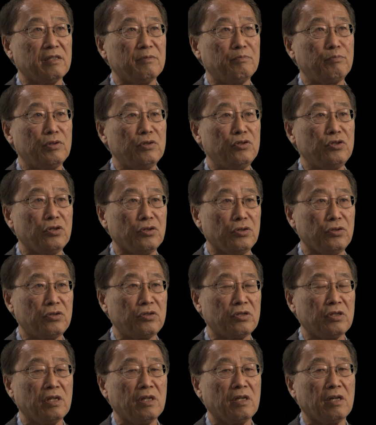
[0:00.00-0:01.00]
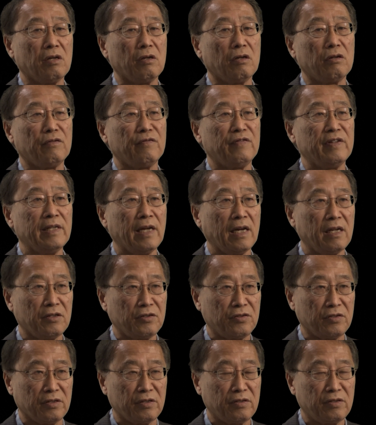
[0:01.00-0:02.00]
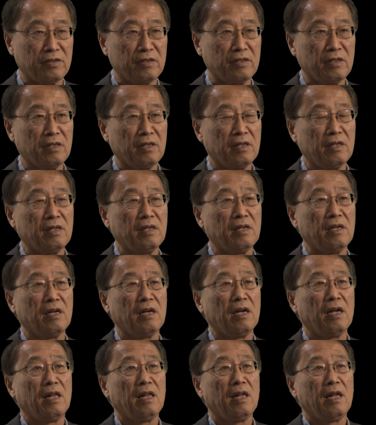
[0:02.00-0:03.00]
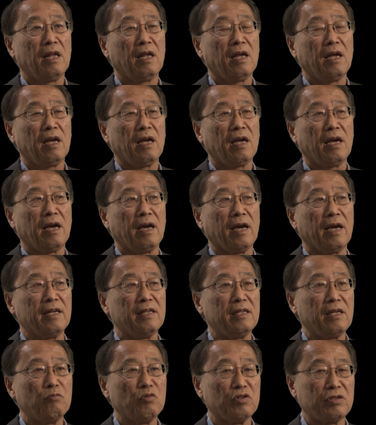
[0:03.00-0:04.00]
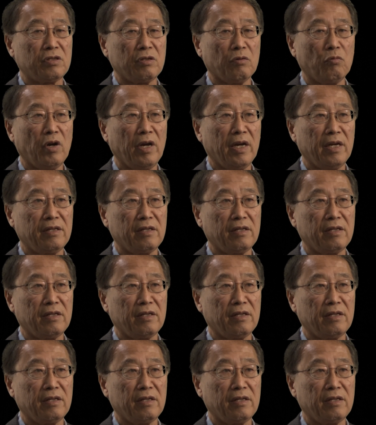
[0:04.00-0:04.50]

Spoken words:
and produce a lot of analysis. And it was the way